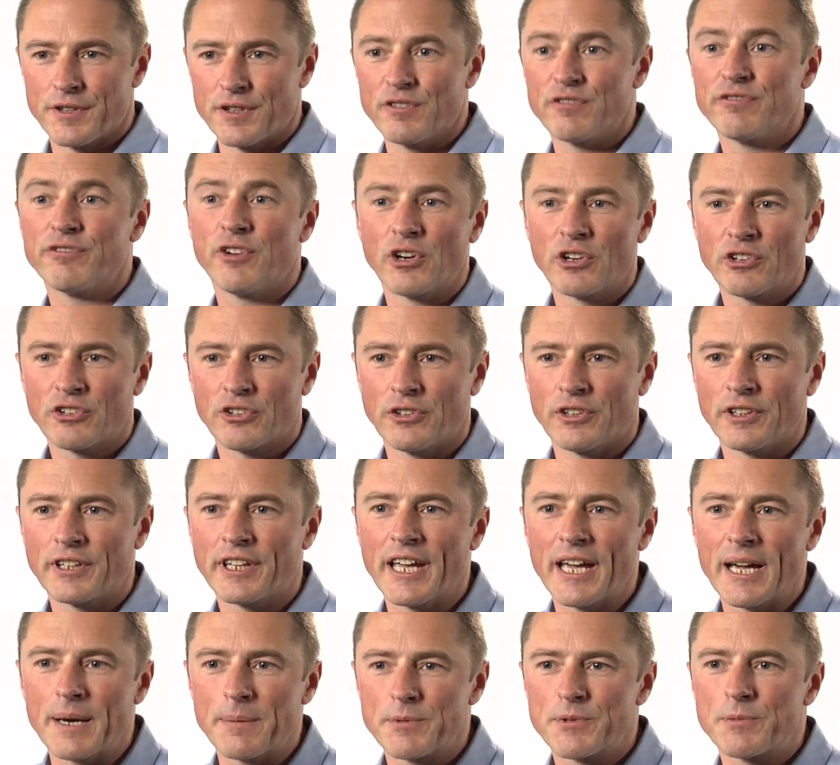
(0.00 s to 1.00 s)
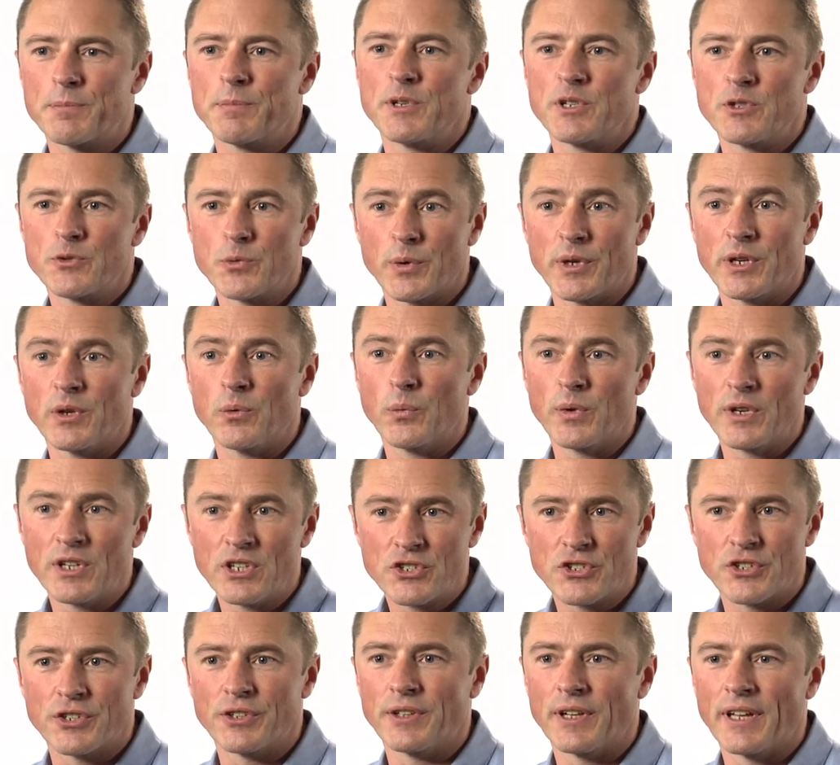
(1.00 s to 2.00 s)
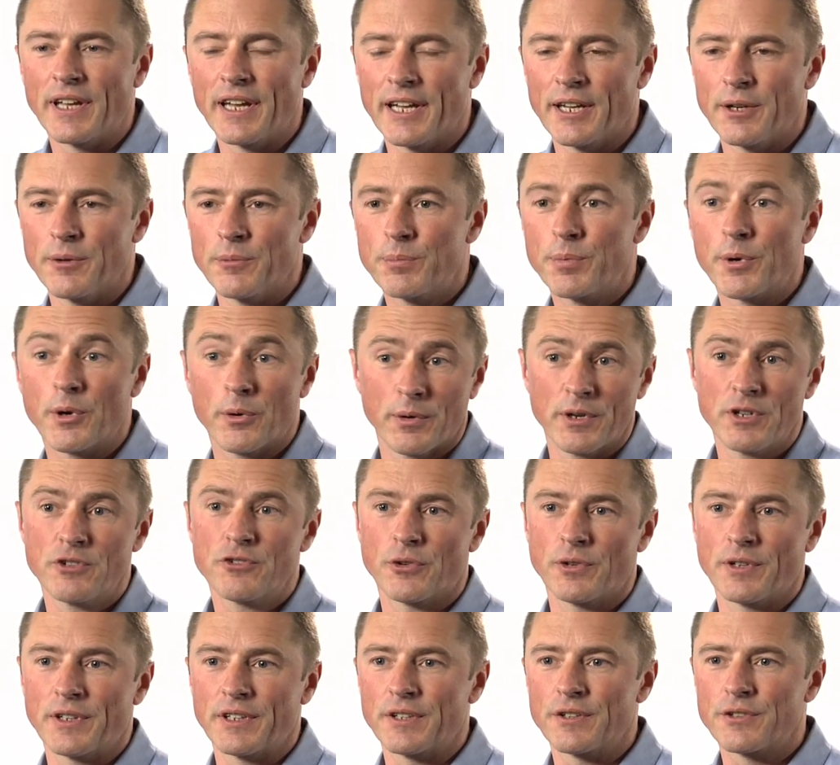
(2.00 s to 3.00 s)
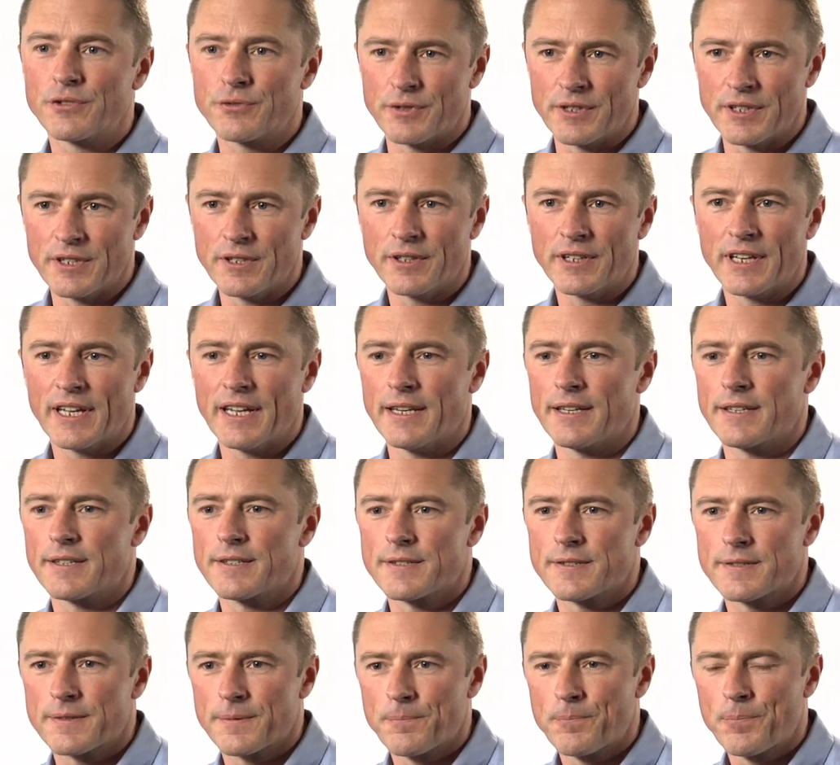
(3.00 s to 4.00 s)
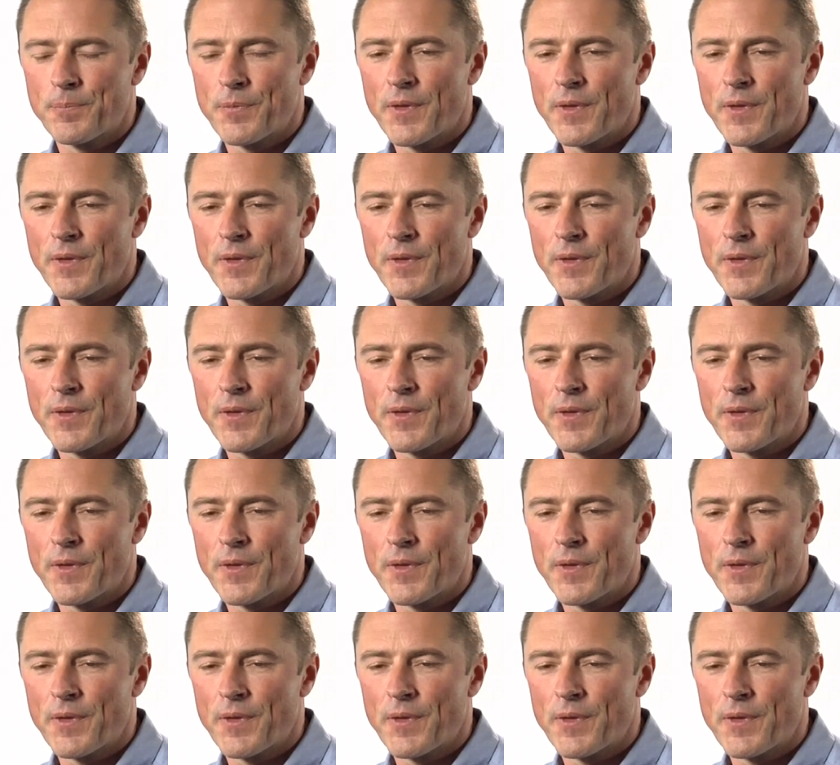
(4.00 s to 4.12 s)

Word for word: the functional gaps between Windchill and ProIntralink 3.x.